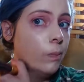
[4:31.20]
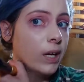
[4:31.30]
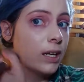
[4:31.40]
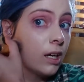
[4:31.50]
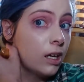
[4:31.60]

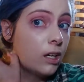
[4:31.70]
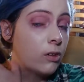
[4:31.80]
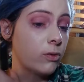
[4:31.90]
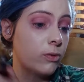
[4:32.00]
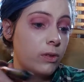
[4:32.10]
But
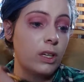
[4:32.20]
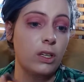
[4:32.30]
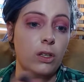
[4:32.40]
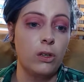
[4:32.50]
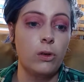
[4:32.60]
if
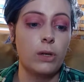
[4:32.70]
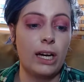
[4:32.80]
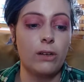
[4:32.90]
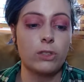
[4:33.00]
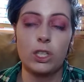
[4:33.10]
you
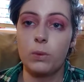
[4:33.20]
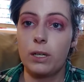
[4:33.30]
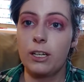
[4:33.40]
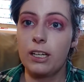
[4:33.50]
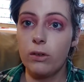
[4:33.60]
kind of just
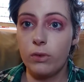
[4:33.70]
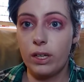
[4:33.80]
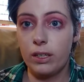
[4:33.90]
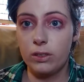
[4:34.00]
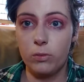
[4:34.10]
want to
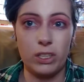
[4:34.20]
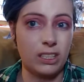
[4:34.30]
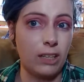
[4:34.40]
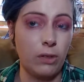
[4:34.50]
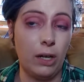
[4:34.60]
even
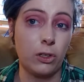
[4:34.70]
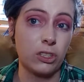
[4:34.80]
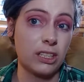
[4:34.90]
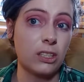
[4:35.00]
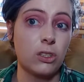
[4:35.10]
out your
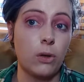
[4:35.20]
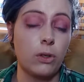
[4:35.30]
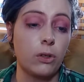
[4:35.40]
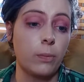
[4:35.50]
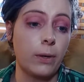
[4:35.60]
skin
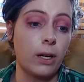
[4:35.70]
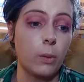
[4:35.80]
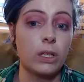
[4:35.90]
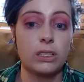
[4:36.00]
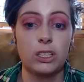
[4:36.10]
tone, you'd probably
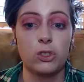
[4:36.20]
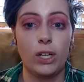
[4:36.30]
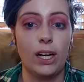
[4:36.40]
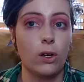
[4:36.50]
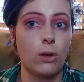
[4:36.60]
want to
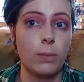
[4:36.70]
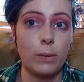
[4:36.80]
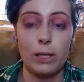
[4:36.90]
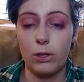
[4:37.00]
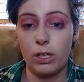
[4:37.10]
try out a
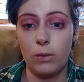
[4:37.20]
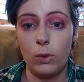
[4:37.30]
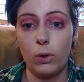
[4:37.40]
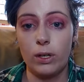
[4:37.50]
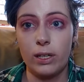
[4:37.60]
BB cream
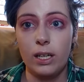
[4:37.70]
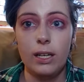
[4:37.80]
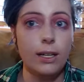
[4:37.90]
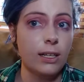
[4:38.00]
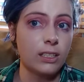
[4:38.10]
or
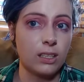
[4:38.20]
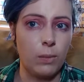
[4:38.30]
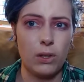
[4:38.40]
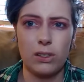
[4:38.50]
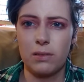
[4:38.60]
some
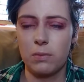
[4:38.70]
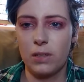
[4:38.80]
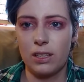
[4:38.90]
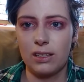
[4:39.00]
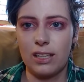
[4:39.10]
other
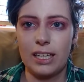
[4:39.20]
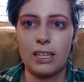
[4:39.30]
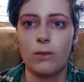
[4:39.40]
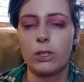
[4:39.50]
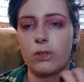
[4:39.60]
light
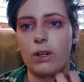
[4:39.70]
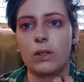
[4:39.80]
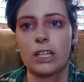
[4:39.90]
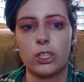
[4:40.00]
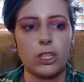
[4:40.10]
coverage
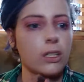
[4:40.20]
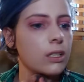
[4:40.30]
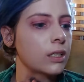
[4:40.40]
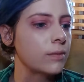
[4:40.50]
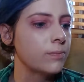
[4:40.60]
foundation.